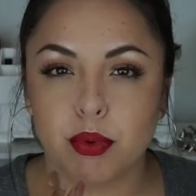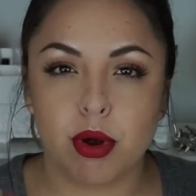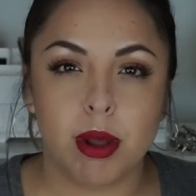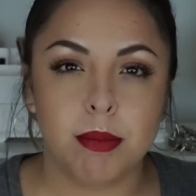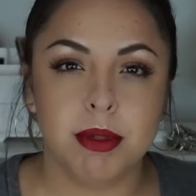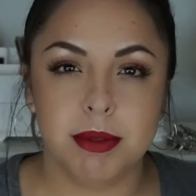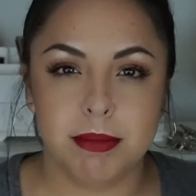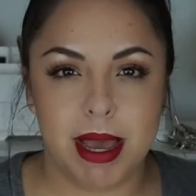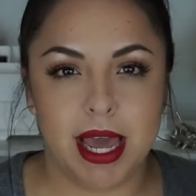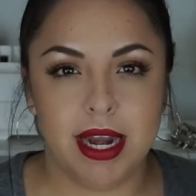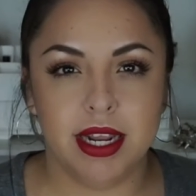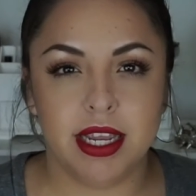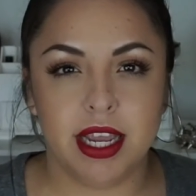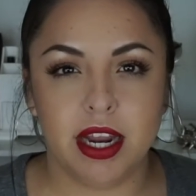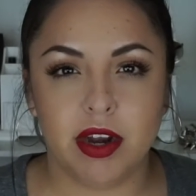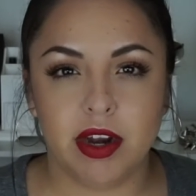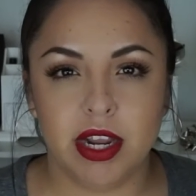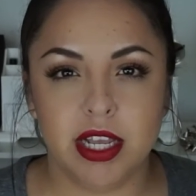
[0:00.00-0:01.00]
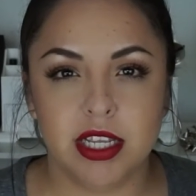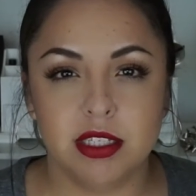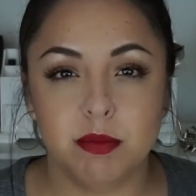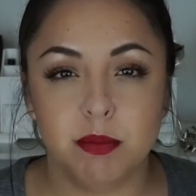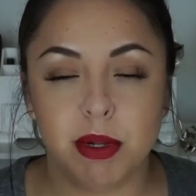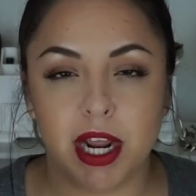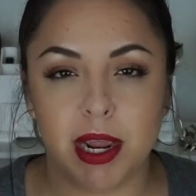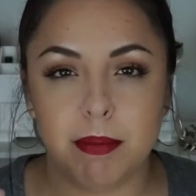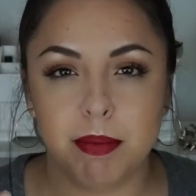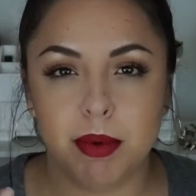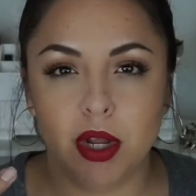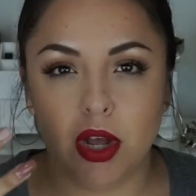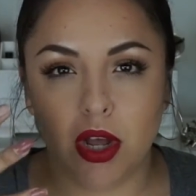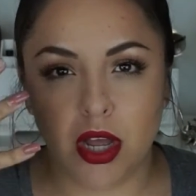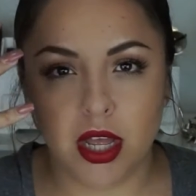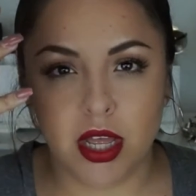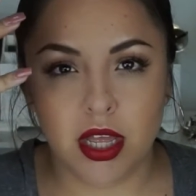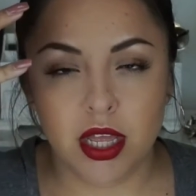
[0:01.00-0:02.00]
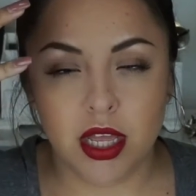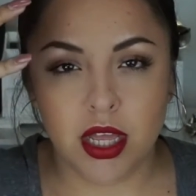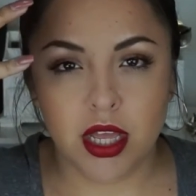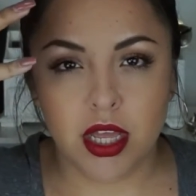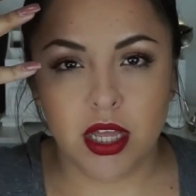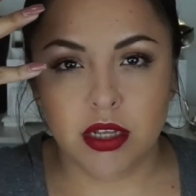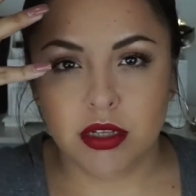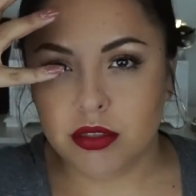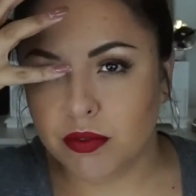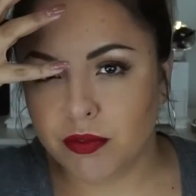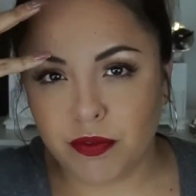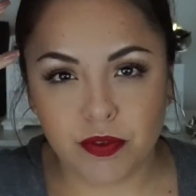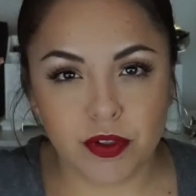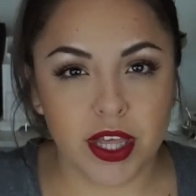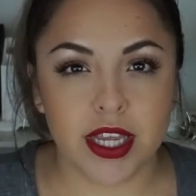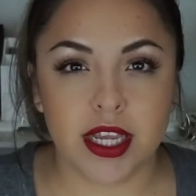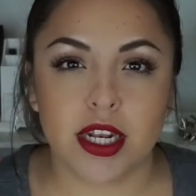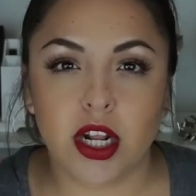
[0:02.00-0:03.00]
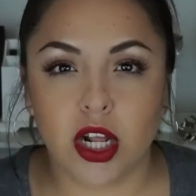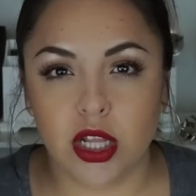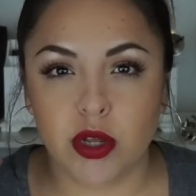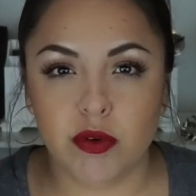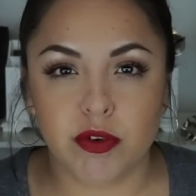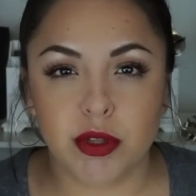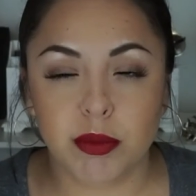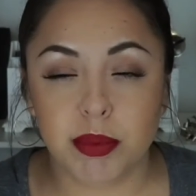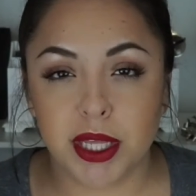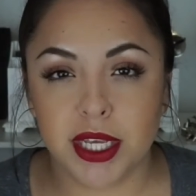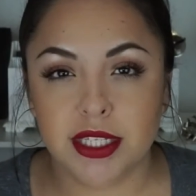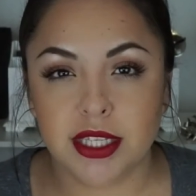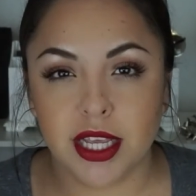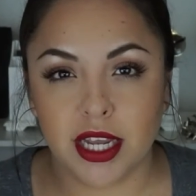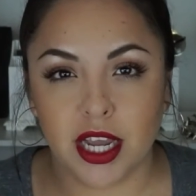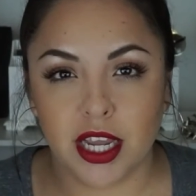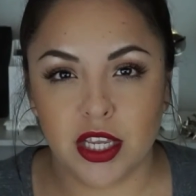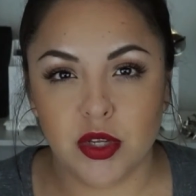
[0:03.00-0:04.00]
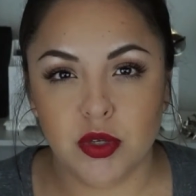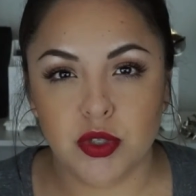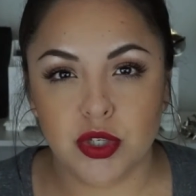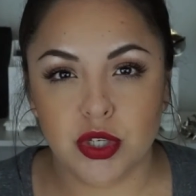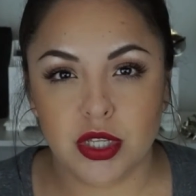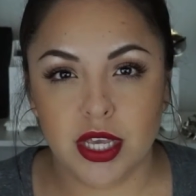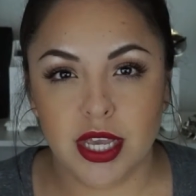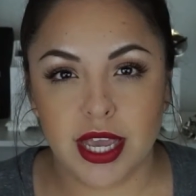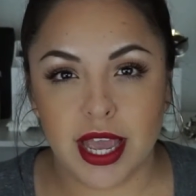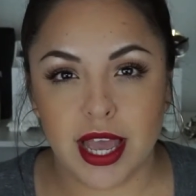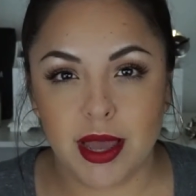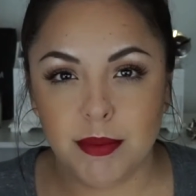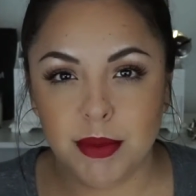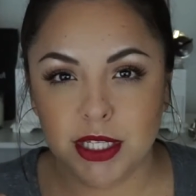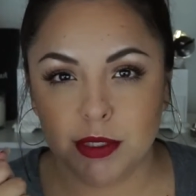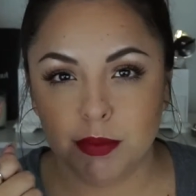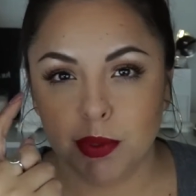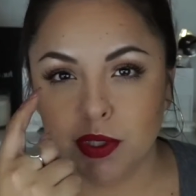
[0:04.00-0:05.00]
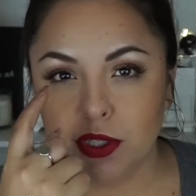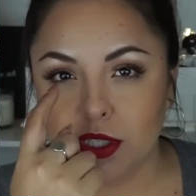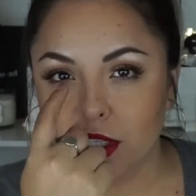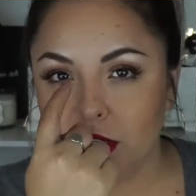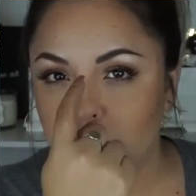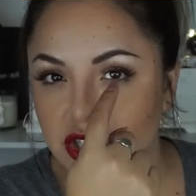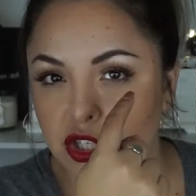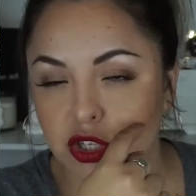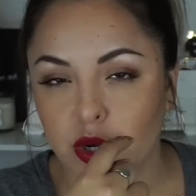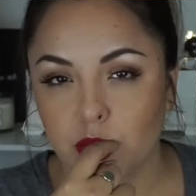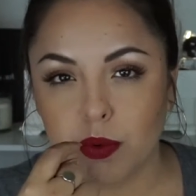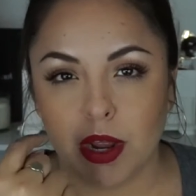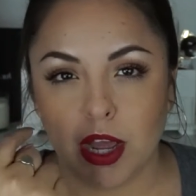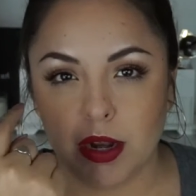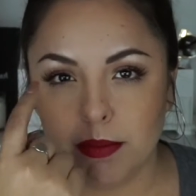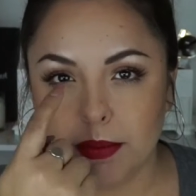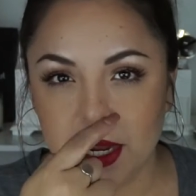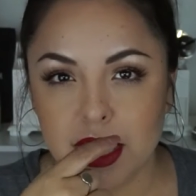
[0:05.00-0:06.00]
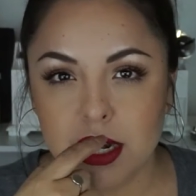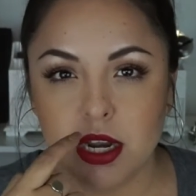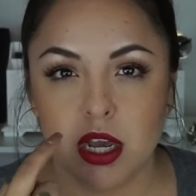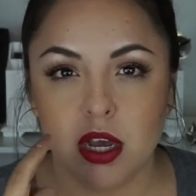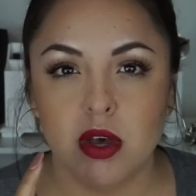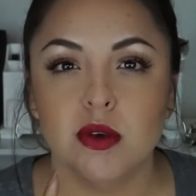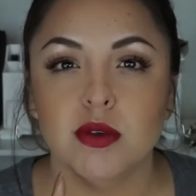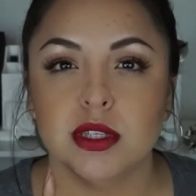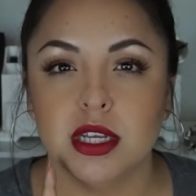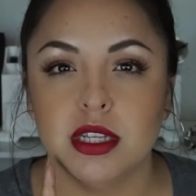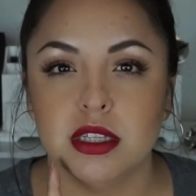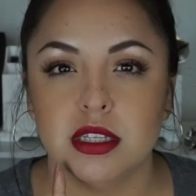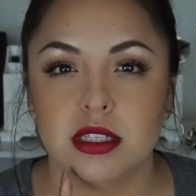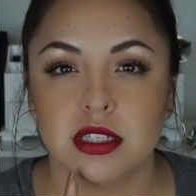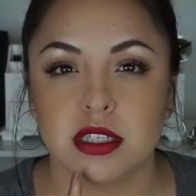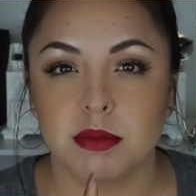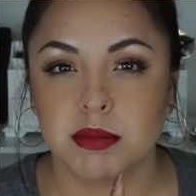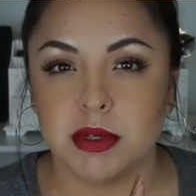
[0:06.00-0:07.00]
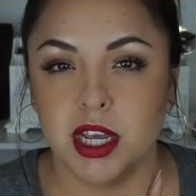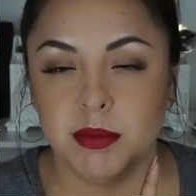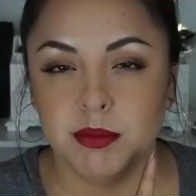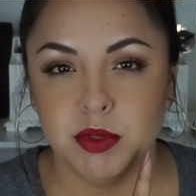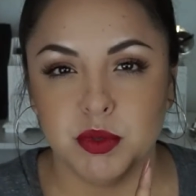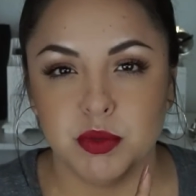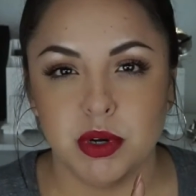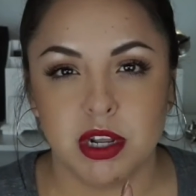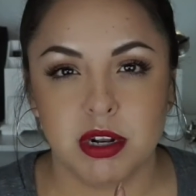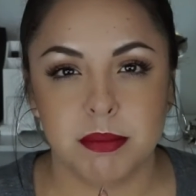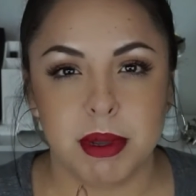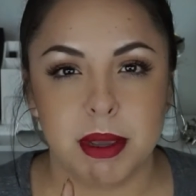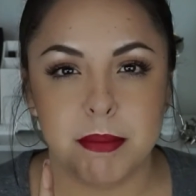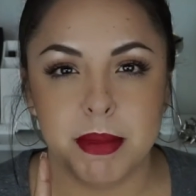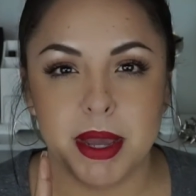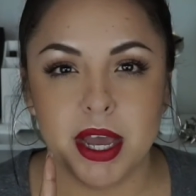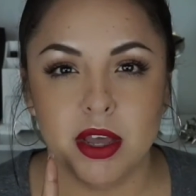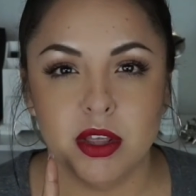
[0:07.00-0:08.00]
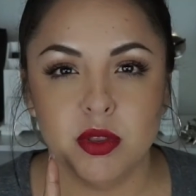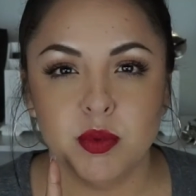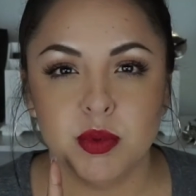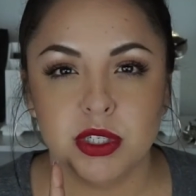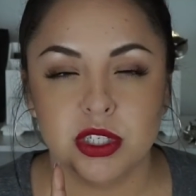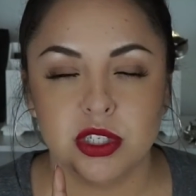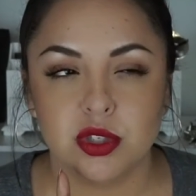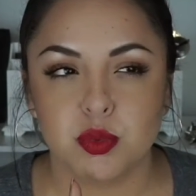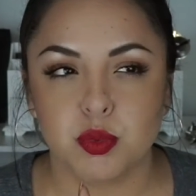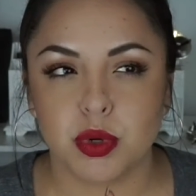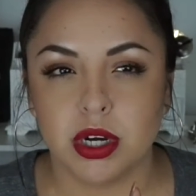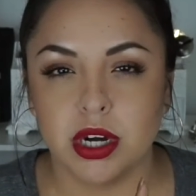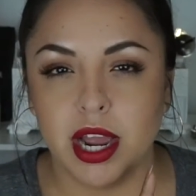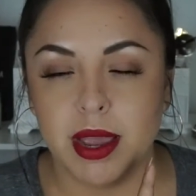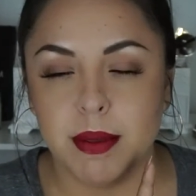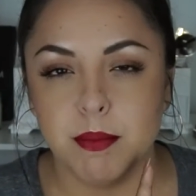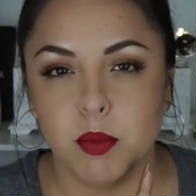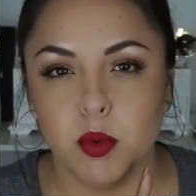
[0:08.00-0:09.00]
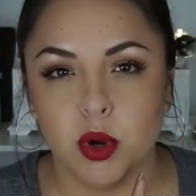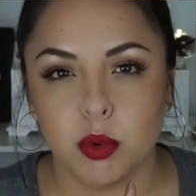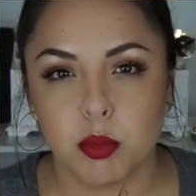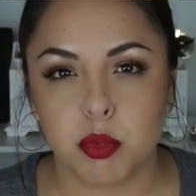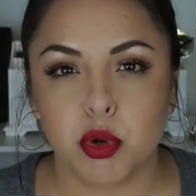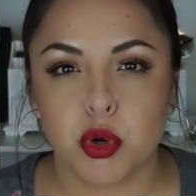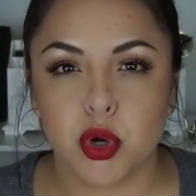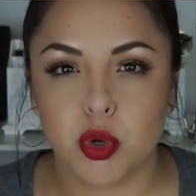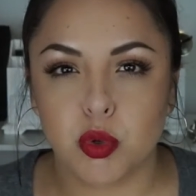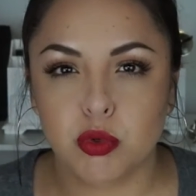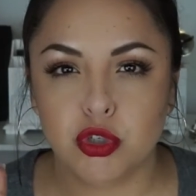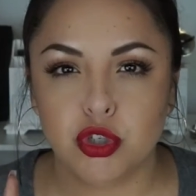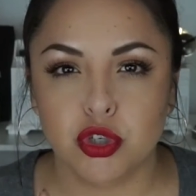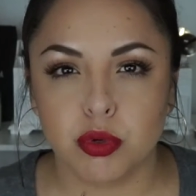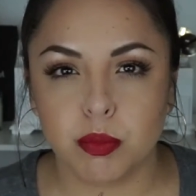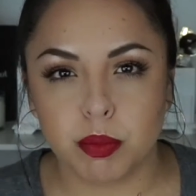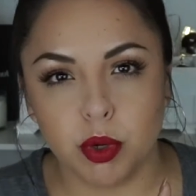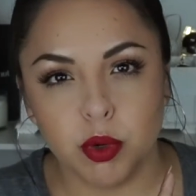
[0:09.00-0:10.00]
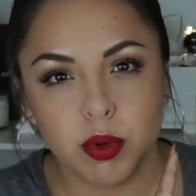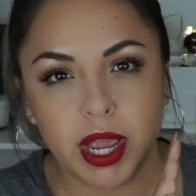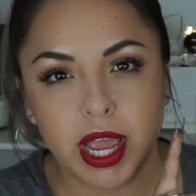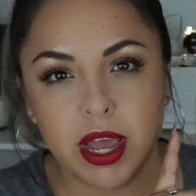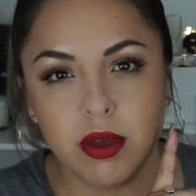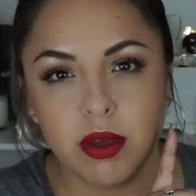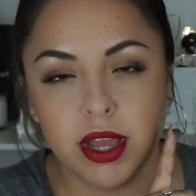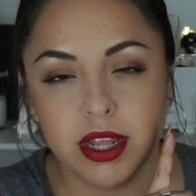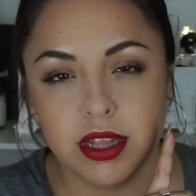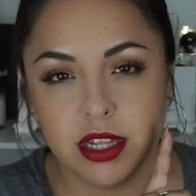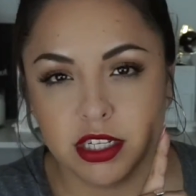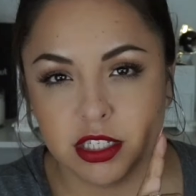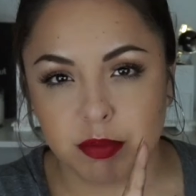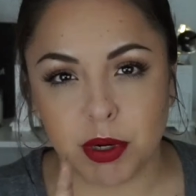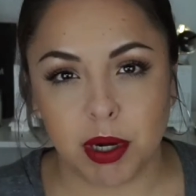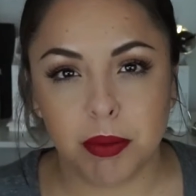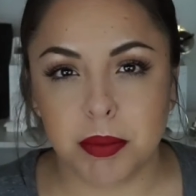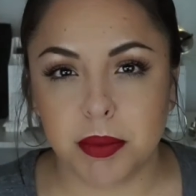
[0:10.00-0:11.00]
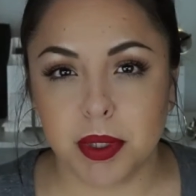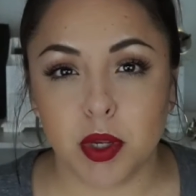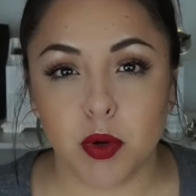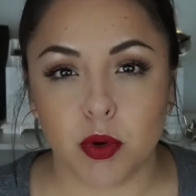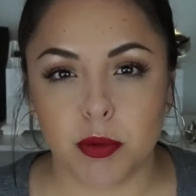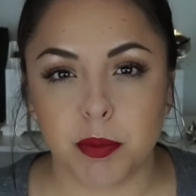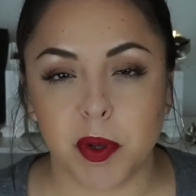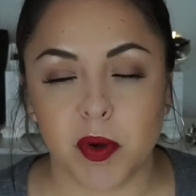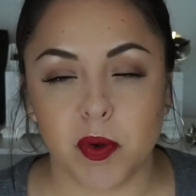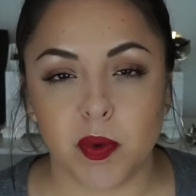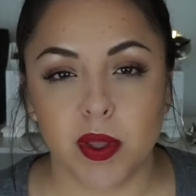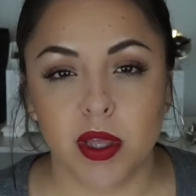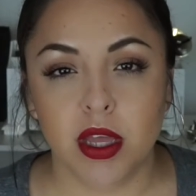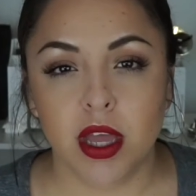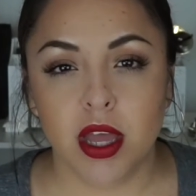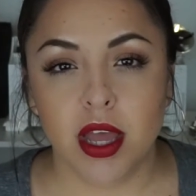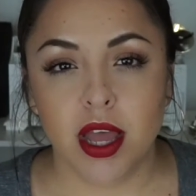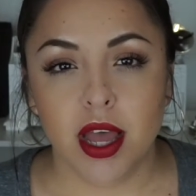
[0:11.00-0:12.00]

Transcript: problematic areas, but I'm not flaking all over the place like I usually am. It's mostly just around my nose and then sometimes around my mouth, which is where I'm more prone to broke out, and that's probably hormonal.